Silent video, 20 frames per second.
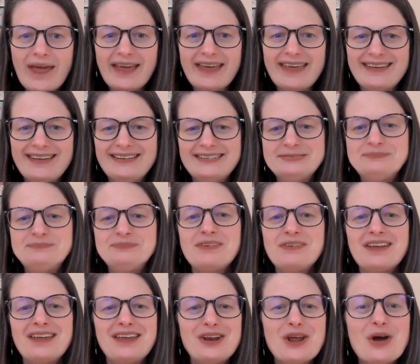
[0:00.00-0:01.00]
quick.
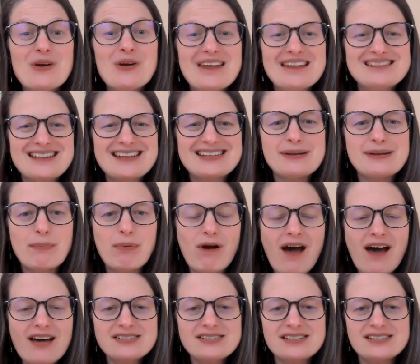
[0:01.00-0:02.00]
You know, it's a
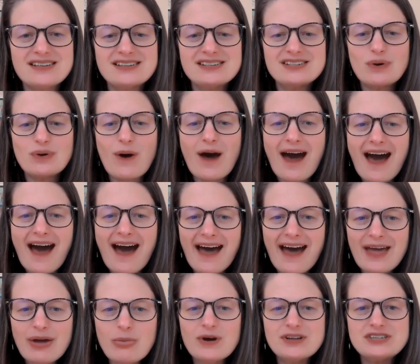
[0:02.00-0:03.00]
process. And so
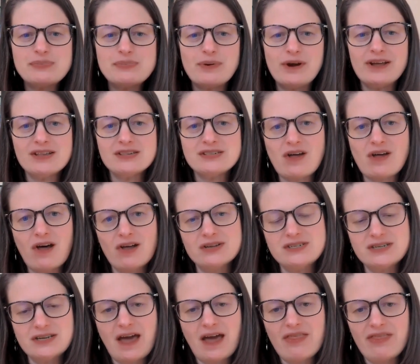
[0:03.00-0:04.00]
I want to bring us
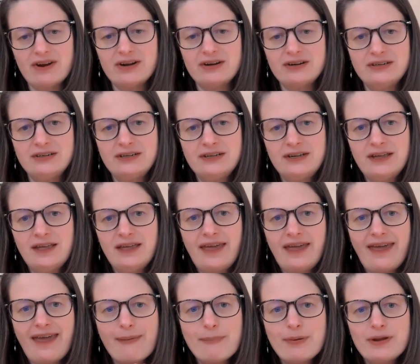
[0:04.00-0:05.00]
all together
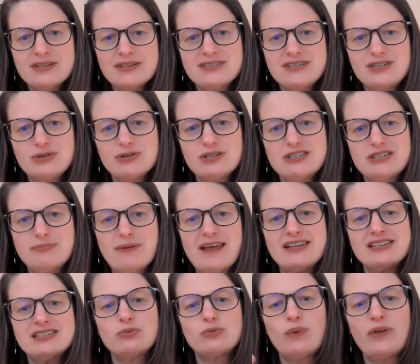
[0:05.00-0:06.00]
and put us into a
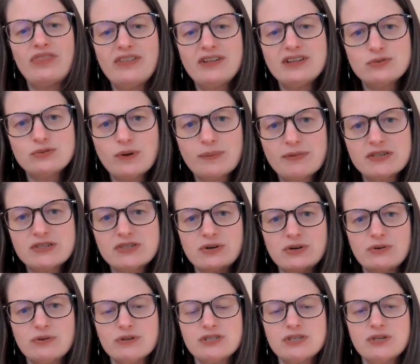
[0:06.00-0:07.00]
space with these
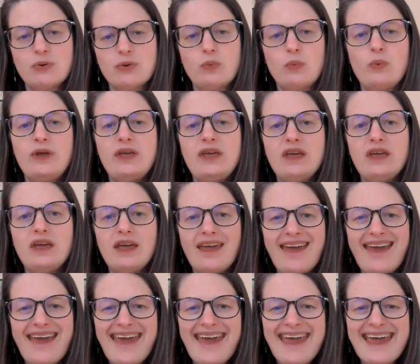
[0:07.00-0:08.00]
women's circles so that
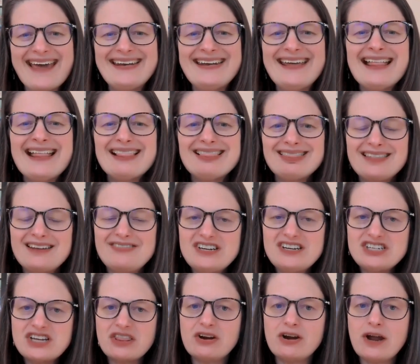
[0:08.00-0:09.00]
we can
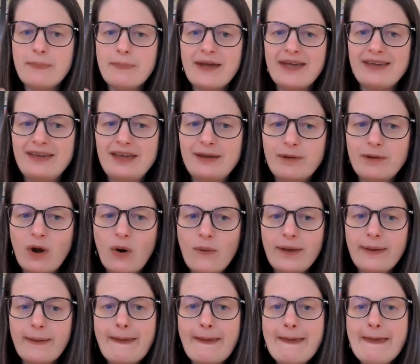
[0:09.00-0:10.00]
lift each other up and keep
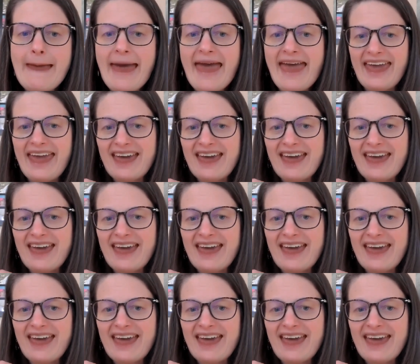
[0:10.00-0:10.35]
going.